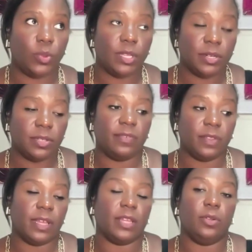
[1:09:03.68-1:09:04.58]
you literally
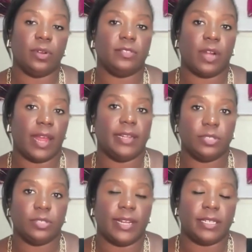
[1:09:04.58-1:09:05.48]
feel like you have tried
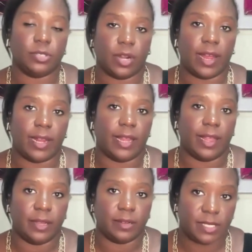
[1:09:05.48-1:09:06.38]
and tried and tried
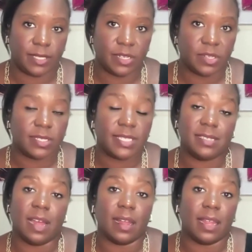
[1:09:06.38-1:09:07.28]
and they're still
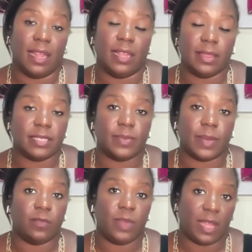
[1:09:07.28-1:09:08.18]
stuck in this
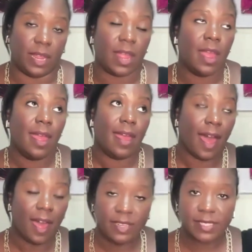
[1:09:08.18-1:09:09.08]
way of being
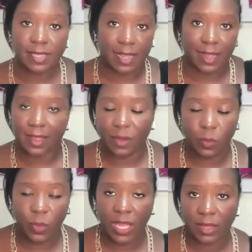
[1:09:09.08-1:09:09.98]
obviously
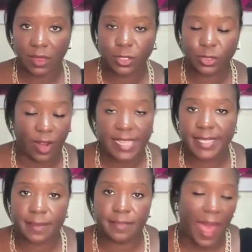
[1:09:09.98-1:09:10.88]
we can
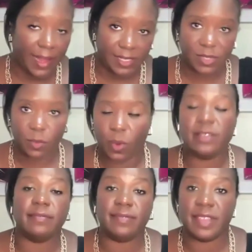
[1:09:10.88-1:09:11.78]
trace it back to
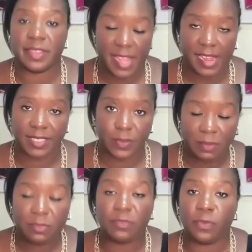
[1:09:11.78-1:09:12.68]
one of the things,
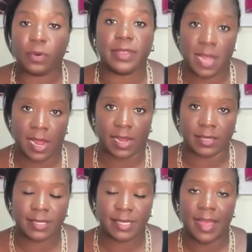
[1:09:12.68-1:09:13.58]
one of the four
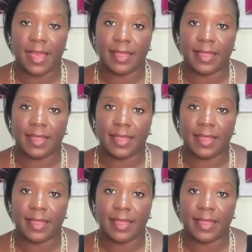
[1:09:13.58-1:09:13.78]
things